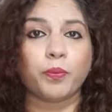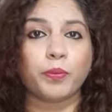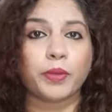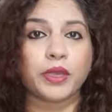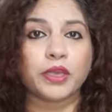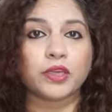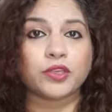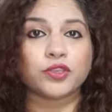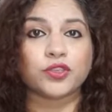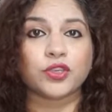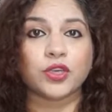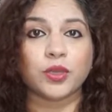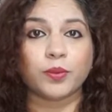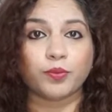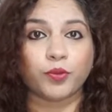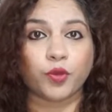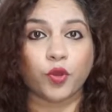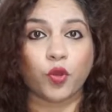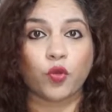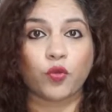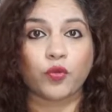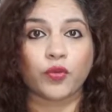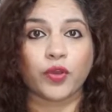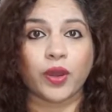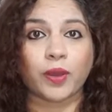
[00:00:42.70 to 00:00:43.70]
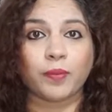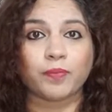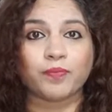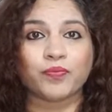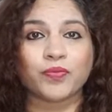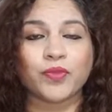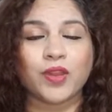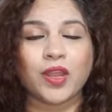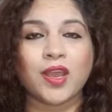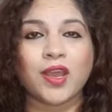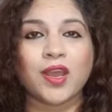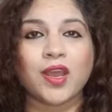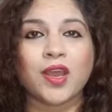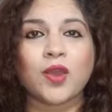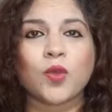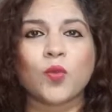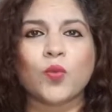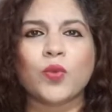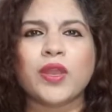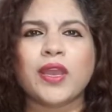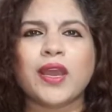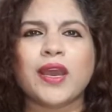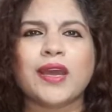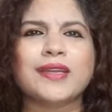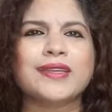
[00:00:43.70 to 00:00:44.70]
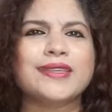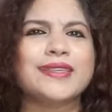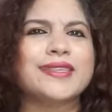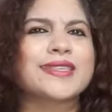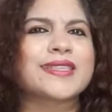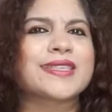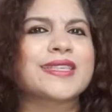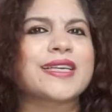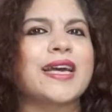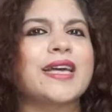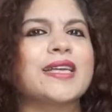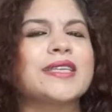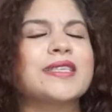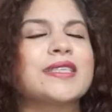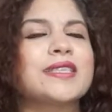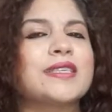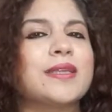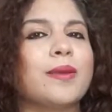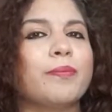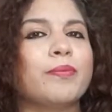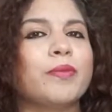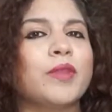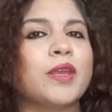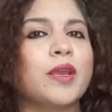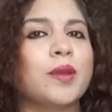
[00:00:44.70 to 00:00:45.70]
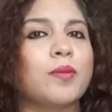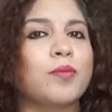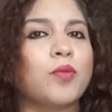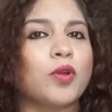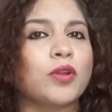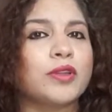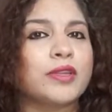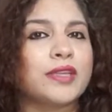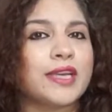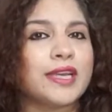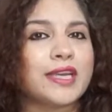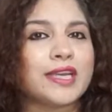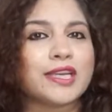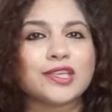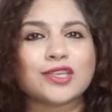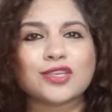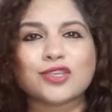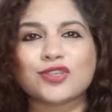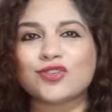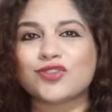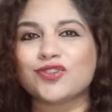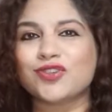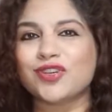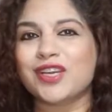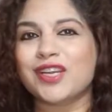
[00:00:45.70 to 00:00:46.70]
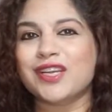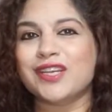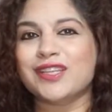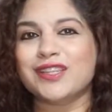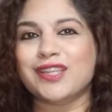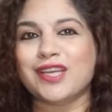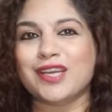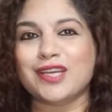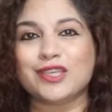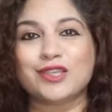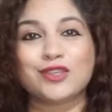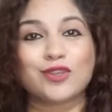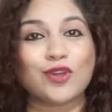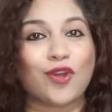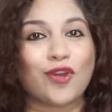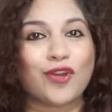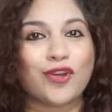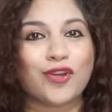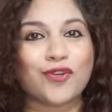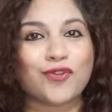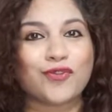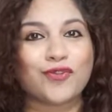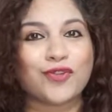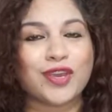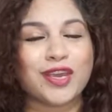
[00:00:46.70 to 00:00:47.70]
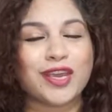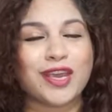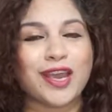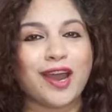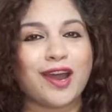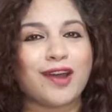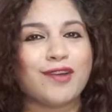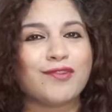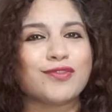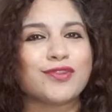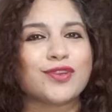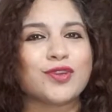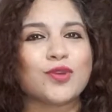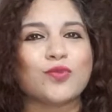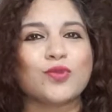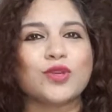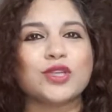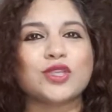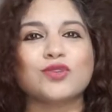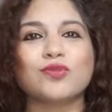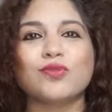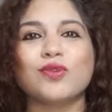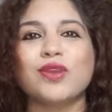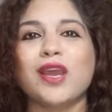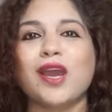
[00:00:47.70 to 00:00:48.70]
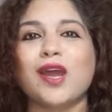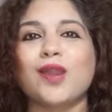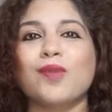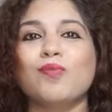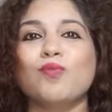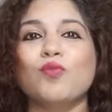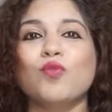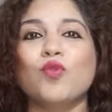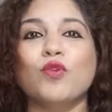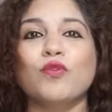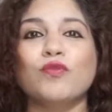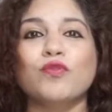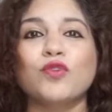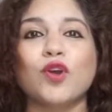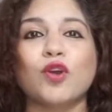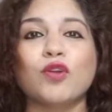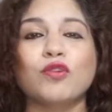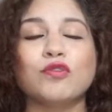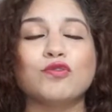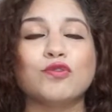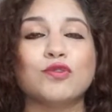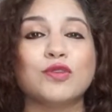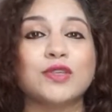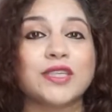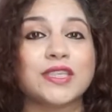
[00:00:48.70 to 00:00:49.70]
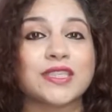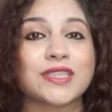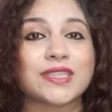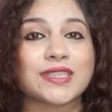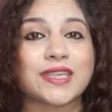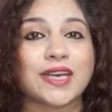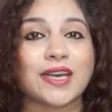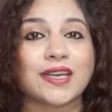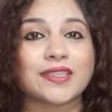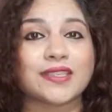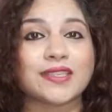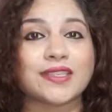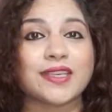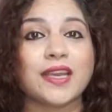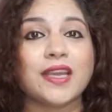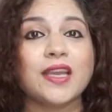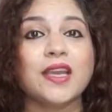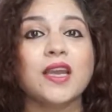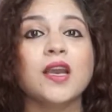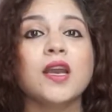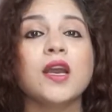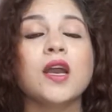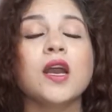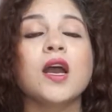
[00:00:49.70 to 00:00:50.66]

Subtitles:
a PhD program. We had discussed something about their history, their geography, after which we had moved on to discussing